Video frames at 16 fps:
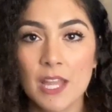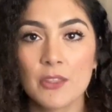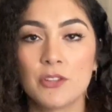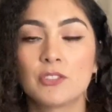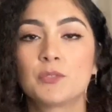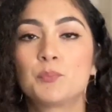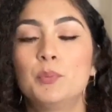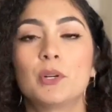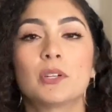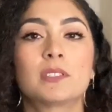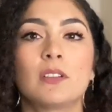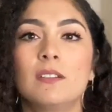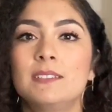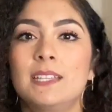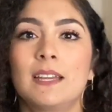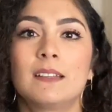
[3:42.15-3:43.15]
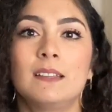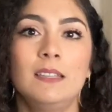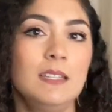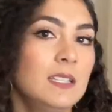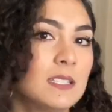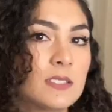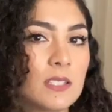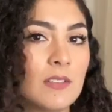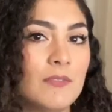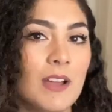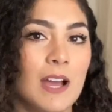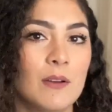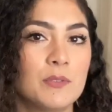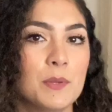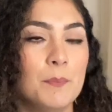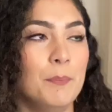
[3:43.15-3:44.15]
There's books on techniques of
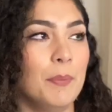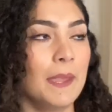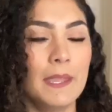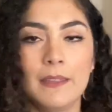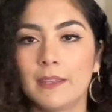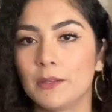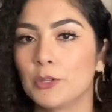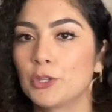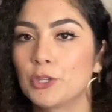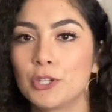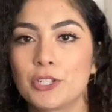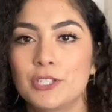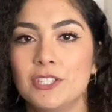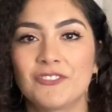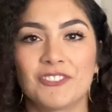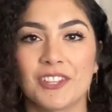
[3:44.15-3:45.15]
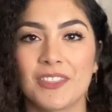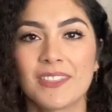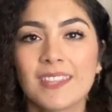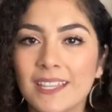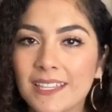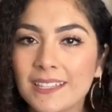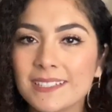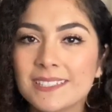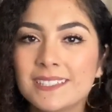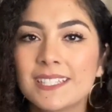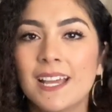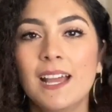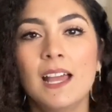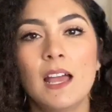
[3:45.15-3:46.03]
how to bake and cook different things.